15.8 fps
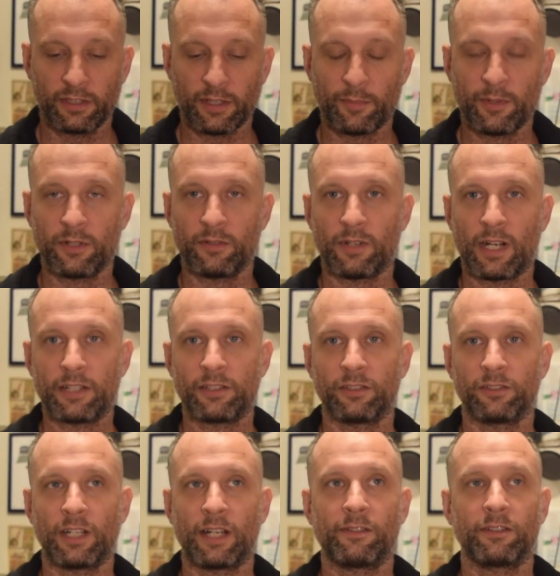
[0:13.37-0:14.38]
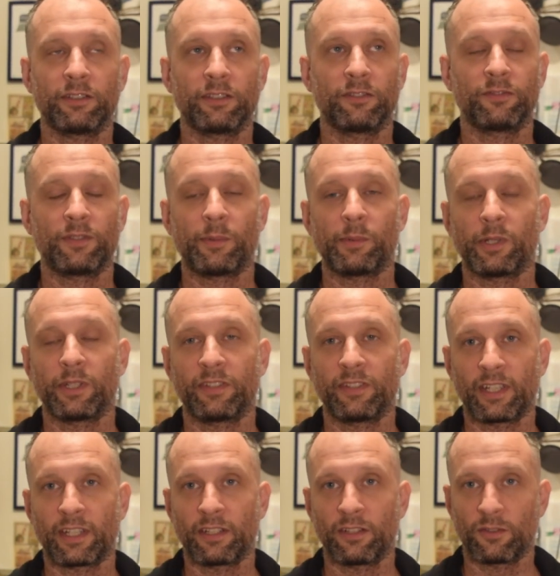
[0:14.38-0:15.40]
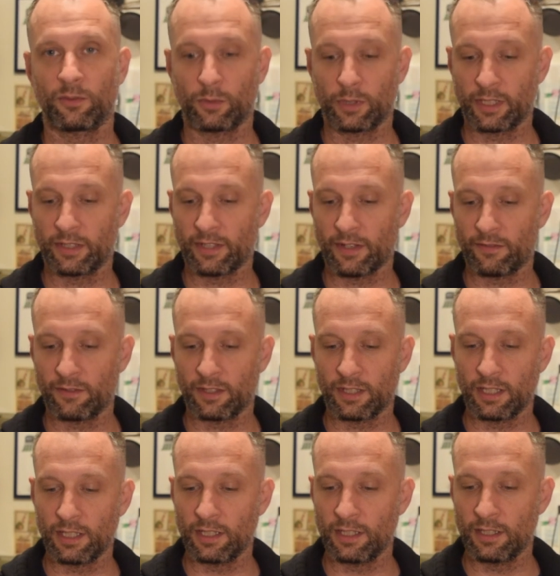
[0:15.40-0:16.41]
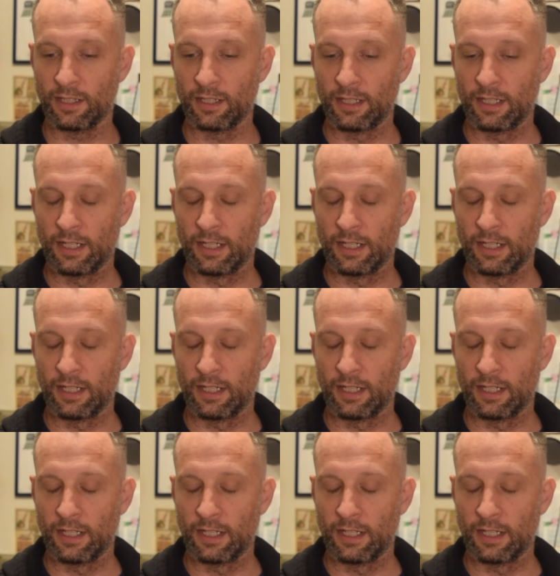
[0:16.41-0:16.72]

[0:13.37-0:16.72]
I've been a rideshare driver since February 2nd, 2017,